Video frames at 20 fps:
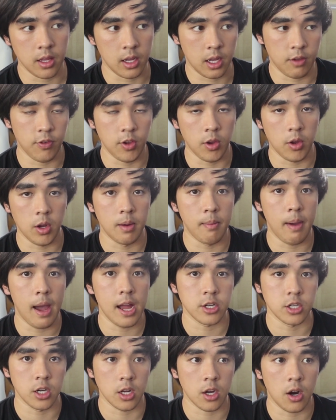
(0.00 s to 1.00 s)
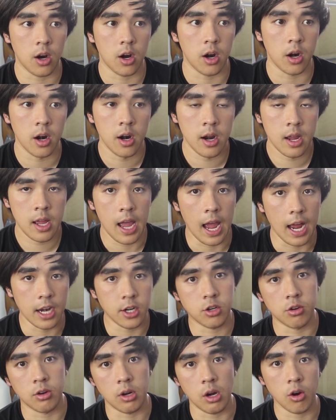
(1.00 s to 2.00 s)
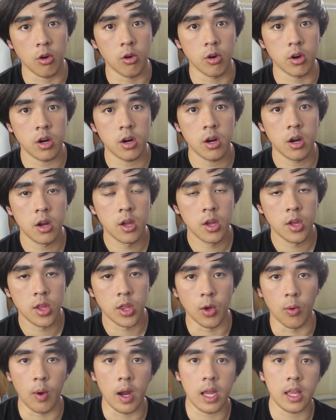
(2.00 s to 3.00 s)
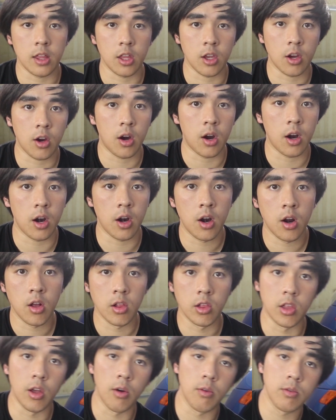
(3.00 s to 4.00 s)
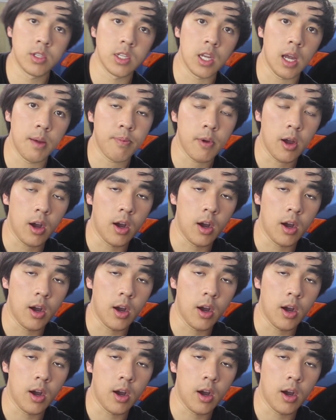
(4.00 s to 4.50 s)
Like if you can imagine a car entering a corner, the way that the car loads up